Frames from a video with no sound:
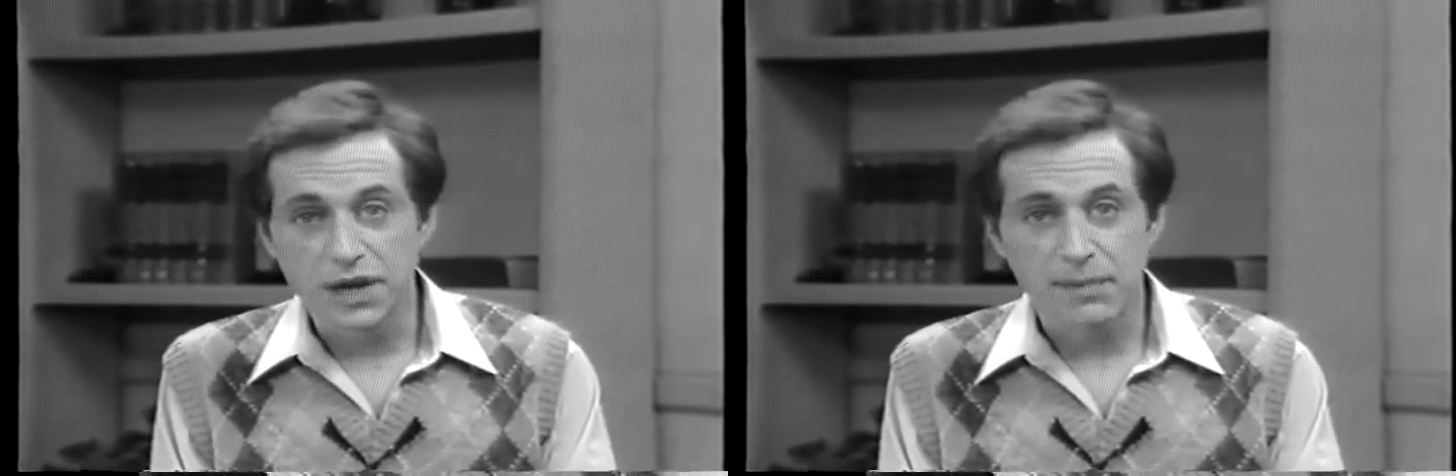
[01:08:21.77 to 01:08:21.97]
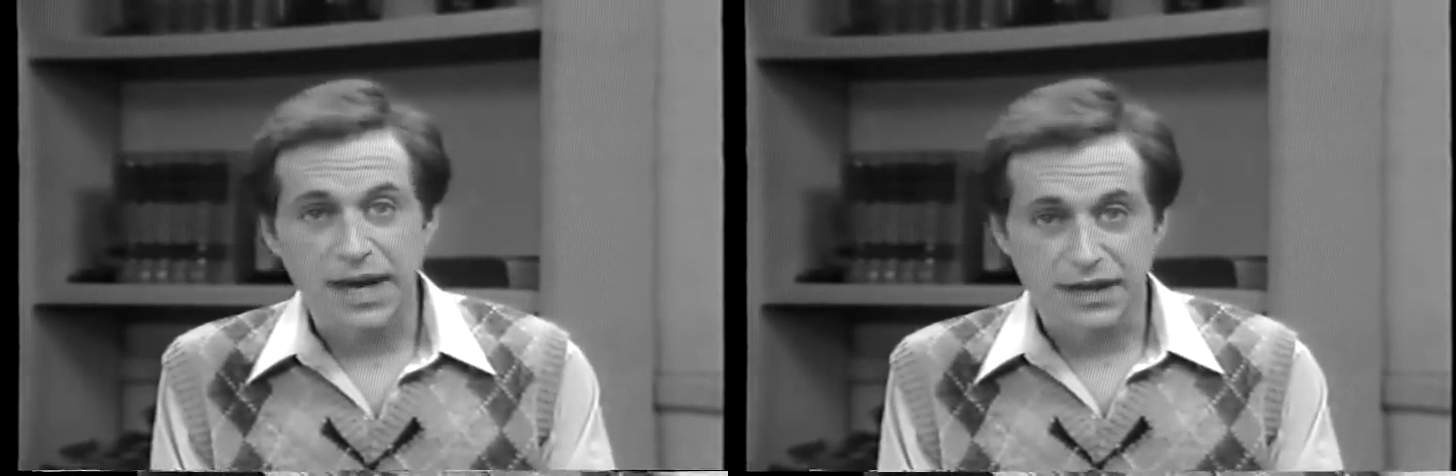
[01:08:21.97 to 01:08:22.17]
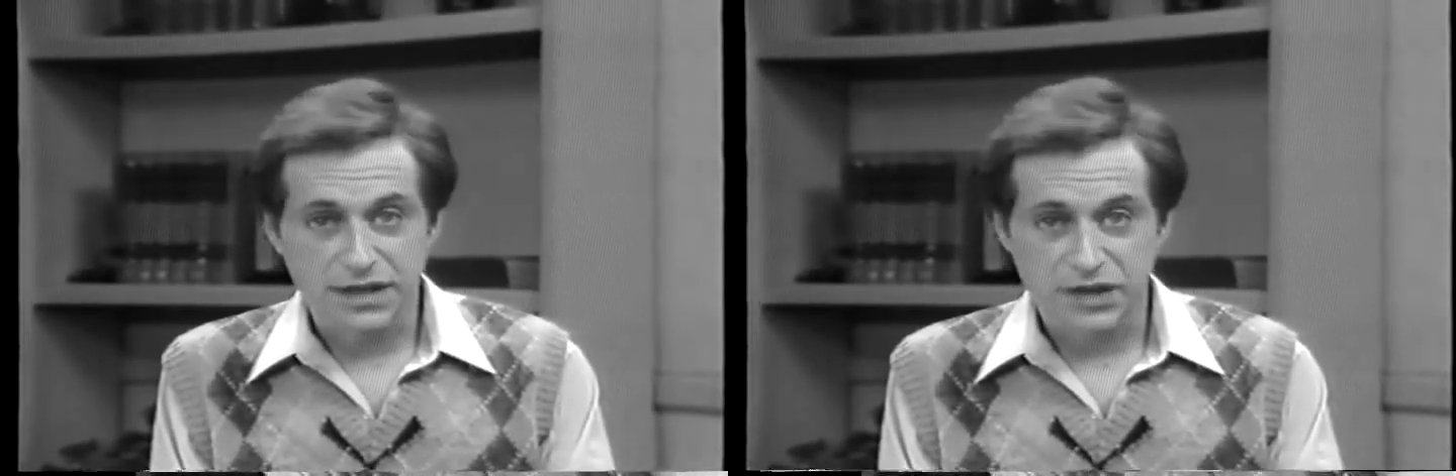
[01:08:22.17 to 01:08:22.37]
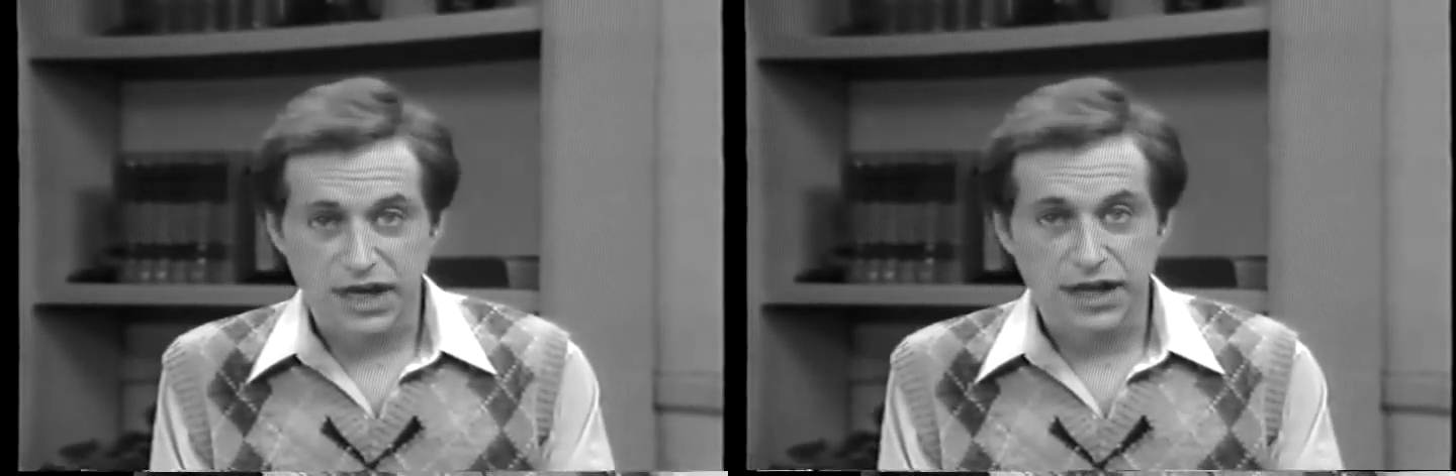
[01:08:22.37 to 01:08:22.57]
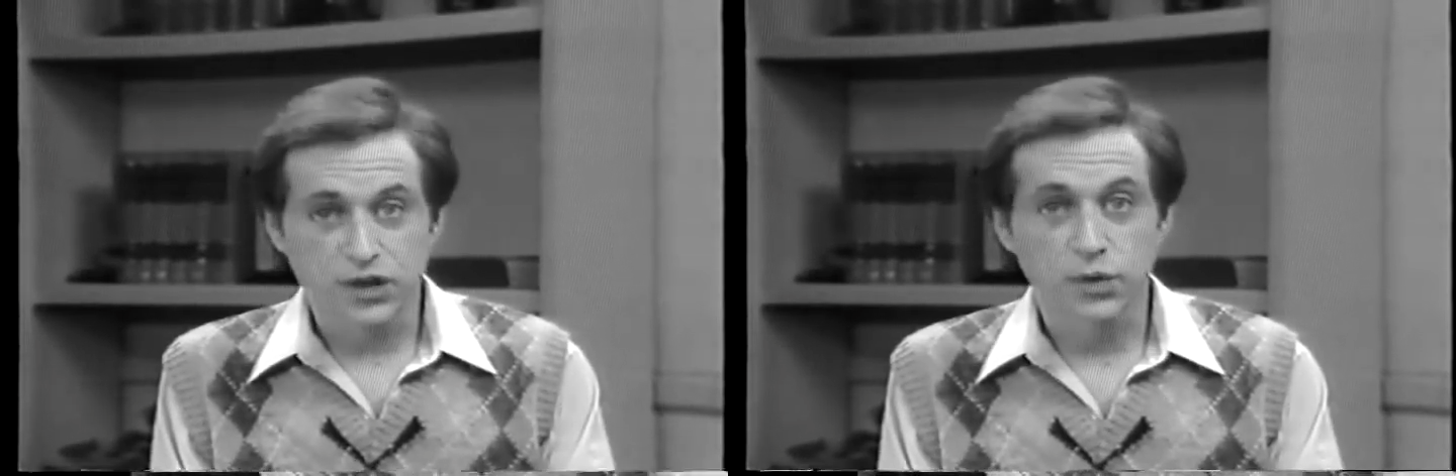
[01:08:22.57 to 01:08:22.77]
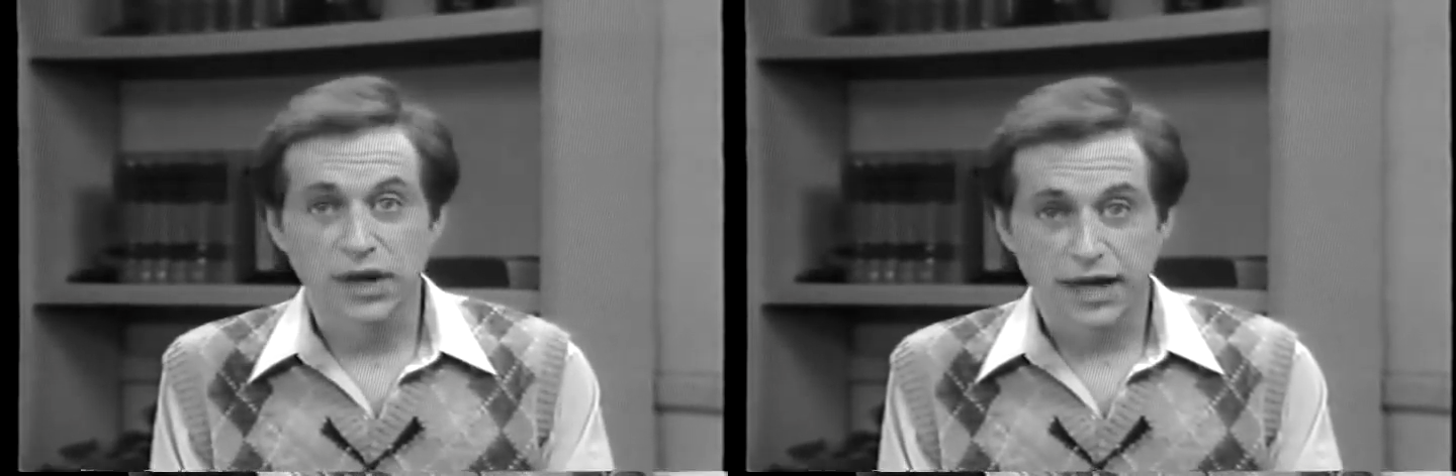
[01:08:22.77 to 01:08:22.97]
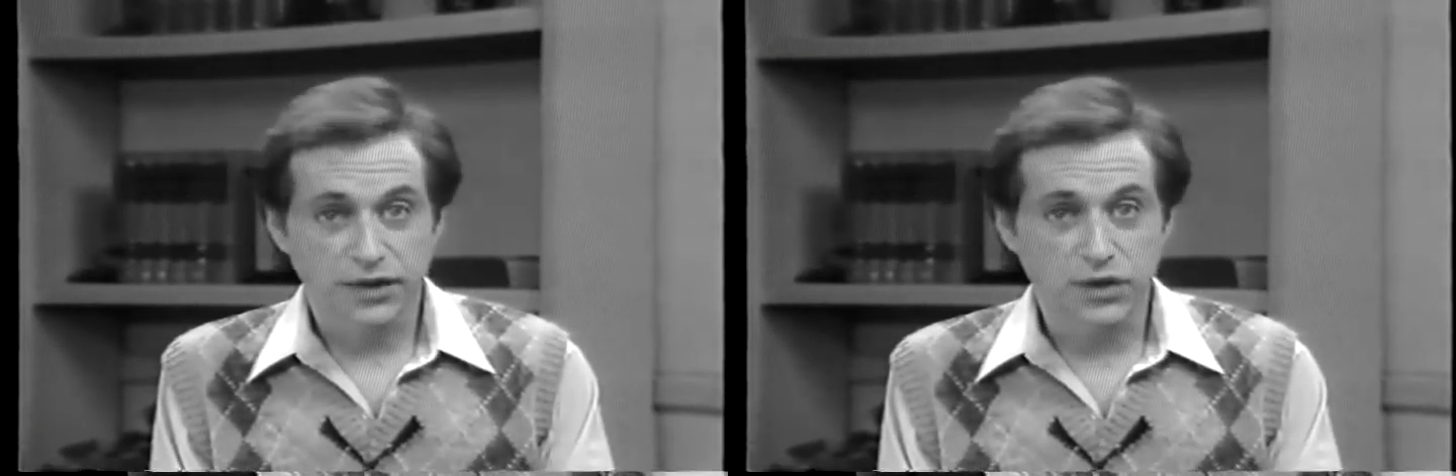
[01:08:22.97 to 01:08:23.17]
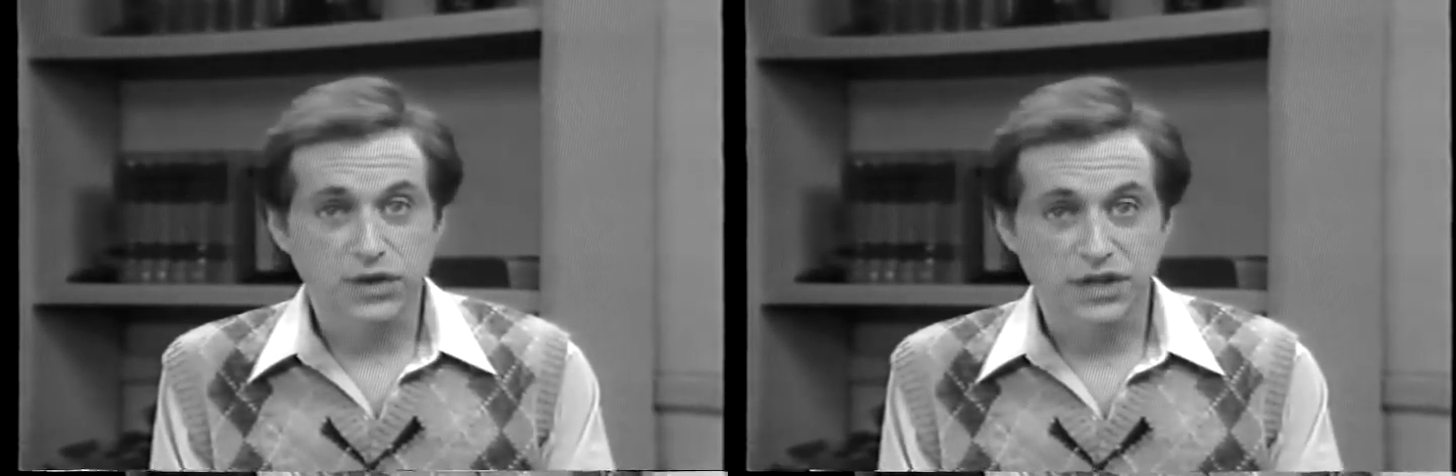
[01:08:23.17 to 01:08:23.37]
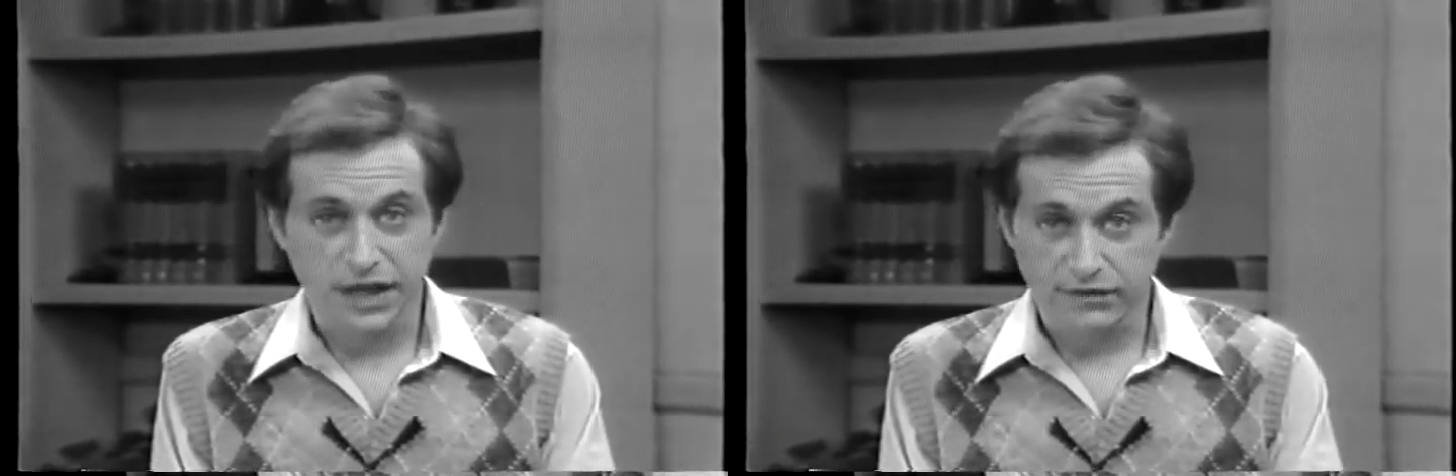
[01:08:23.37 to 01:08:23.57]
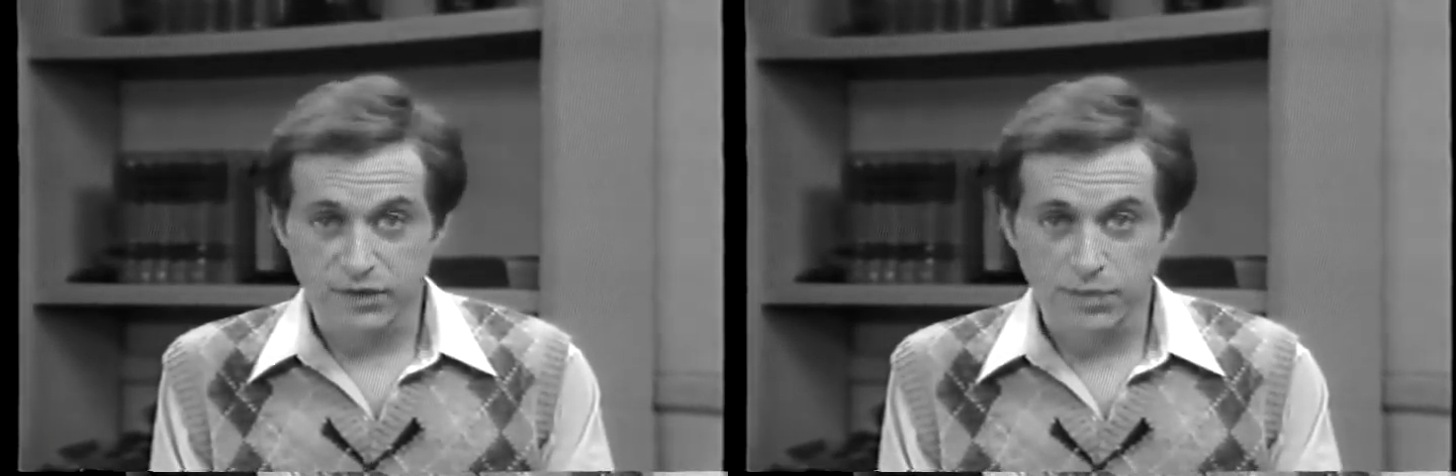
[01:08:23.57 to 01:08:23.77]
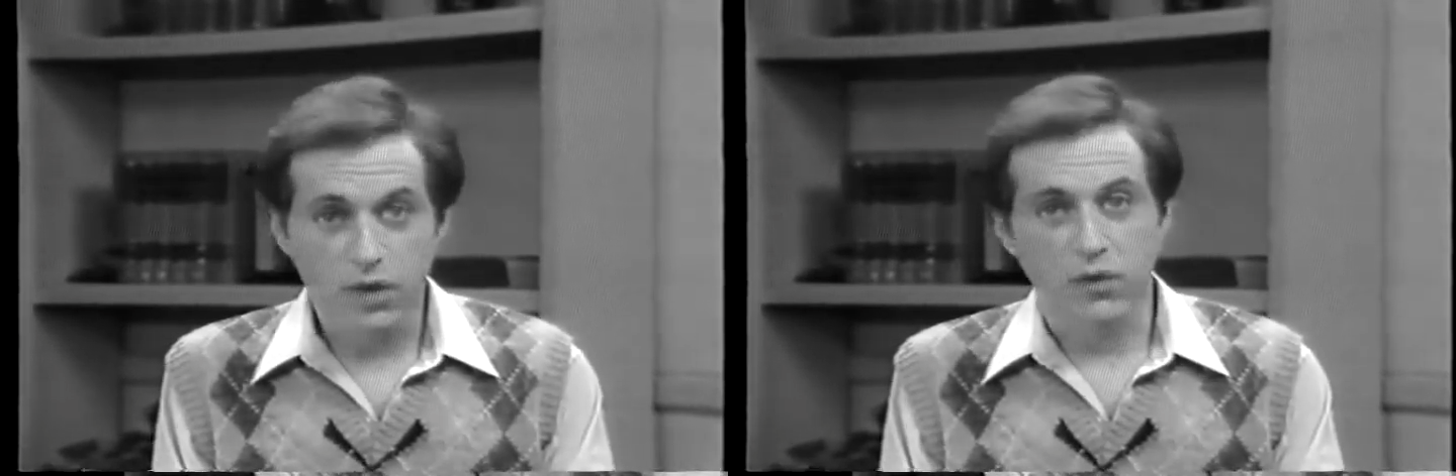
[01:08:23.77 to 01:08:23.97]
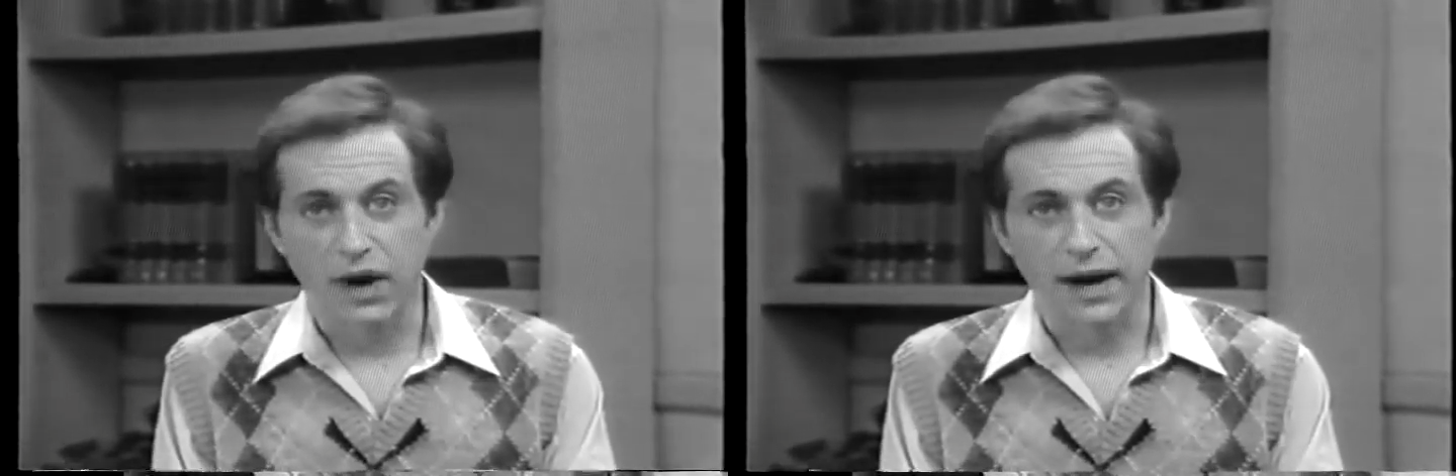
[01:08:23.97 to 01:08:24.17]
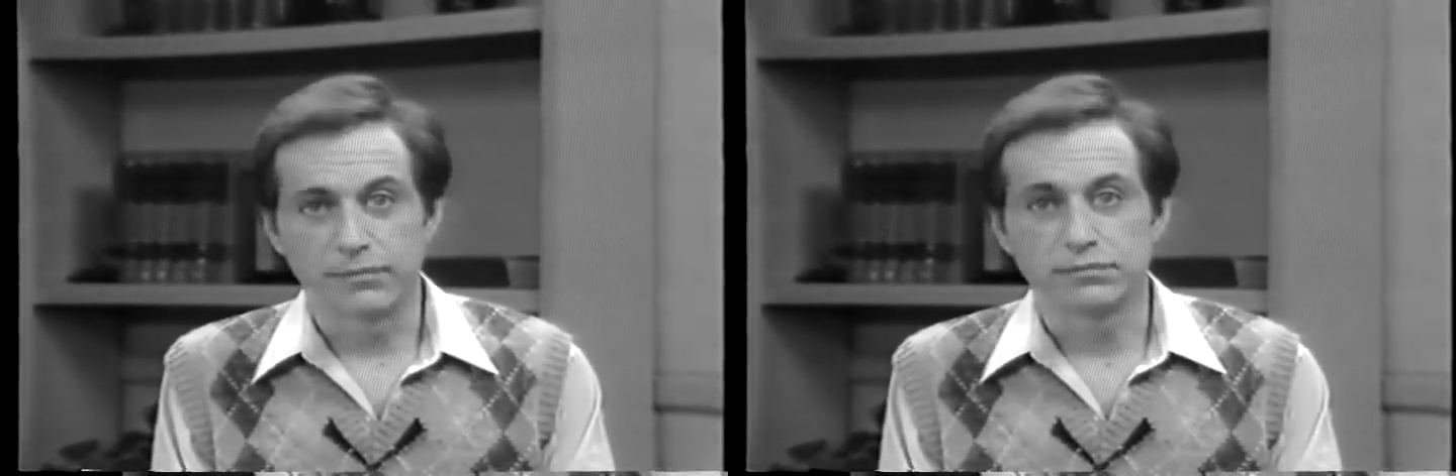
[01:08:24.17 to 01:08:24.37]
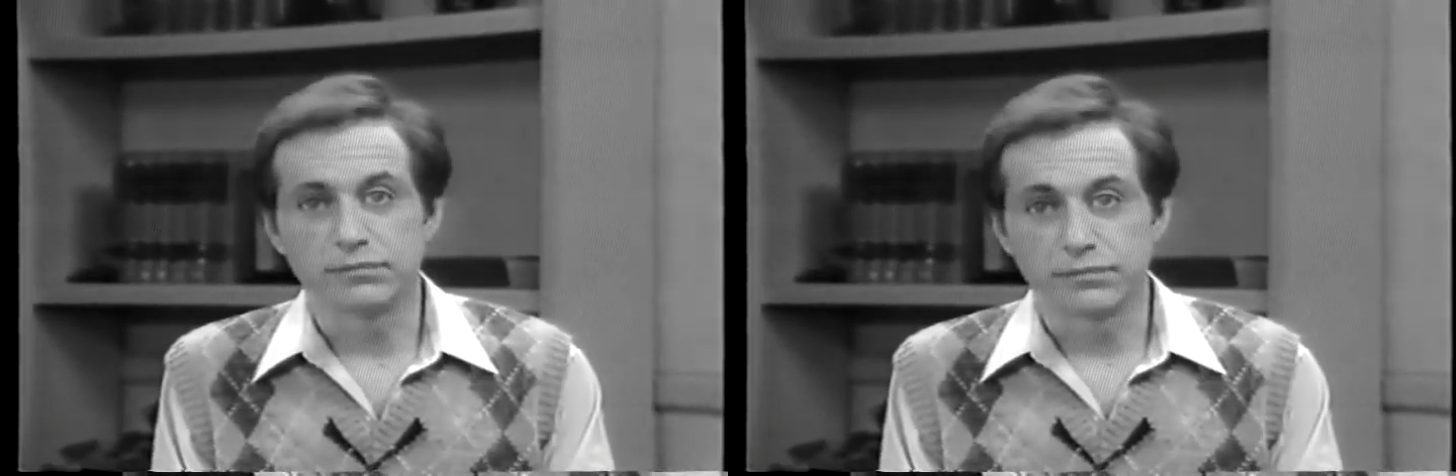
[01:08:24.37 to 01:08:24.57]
command designed to allow you to save the program.